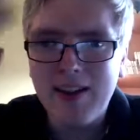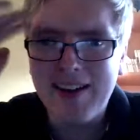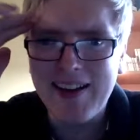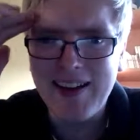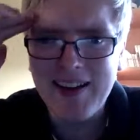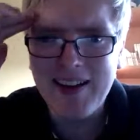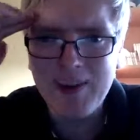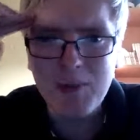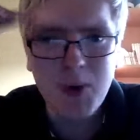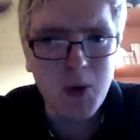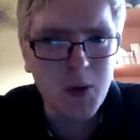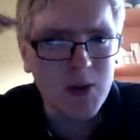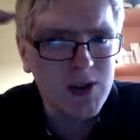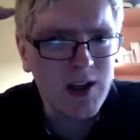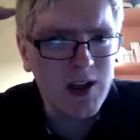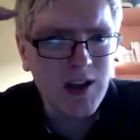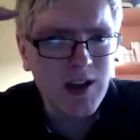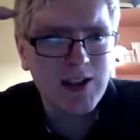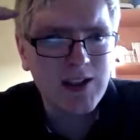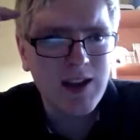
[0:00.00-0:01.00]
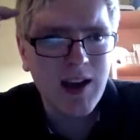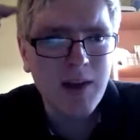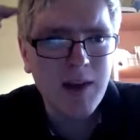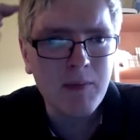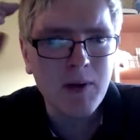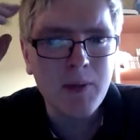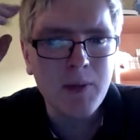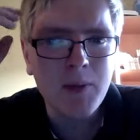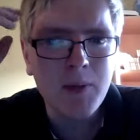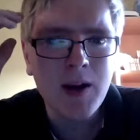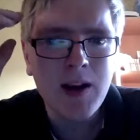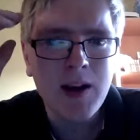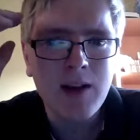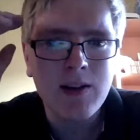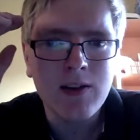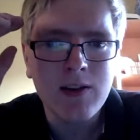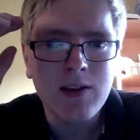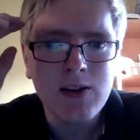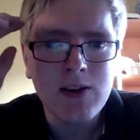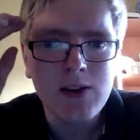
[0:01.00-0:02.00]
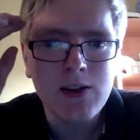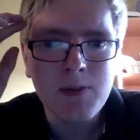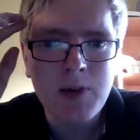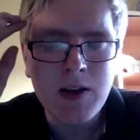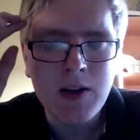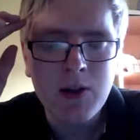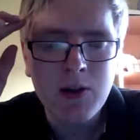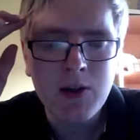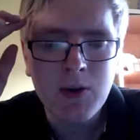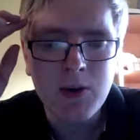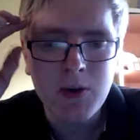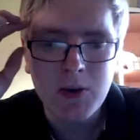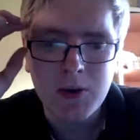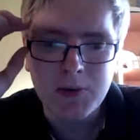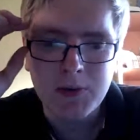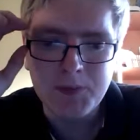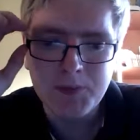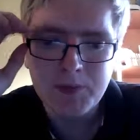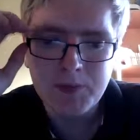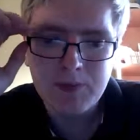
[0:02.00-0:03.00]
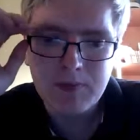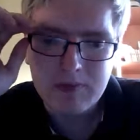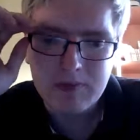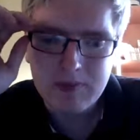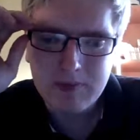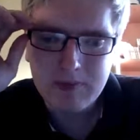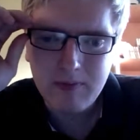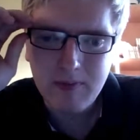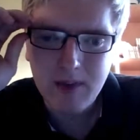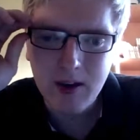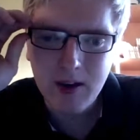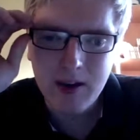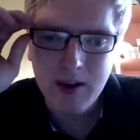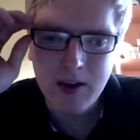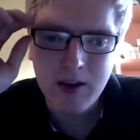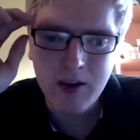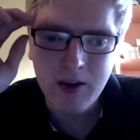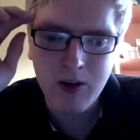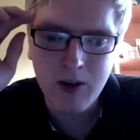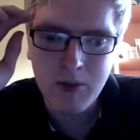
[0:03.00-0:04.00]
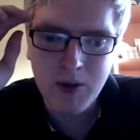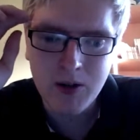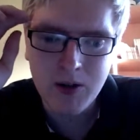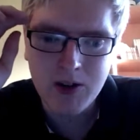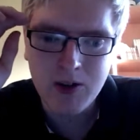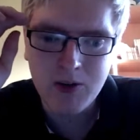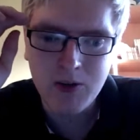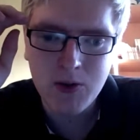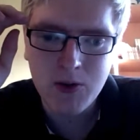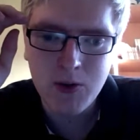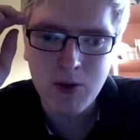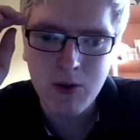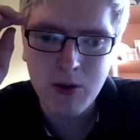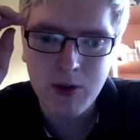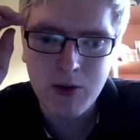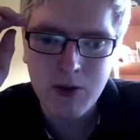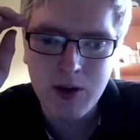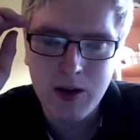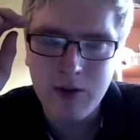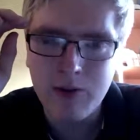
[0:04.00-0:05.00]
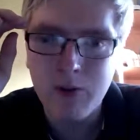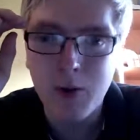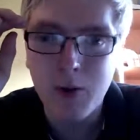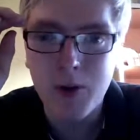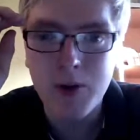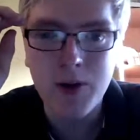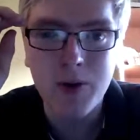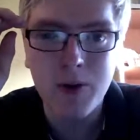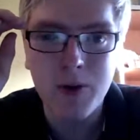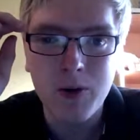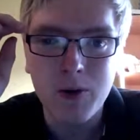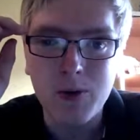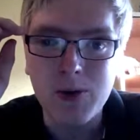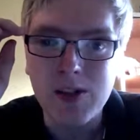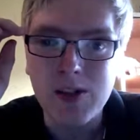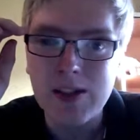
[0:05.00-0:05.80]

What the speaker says: process that in my brain to speak to a bunch of 2, 3 and 4 year olds,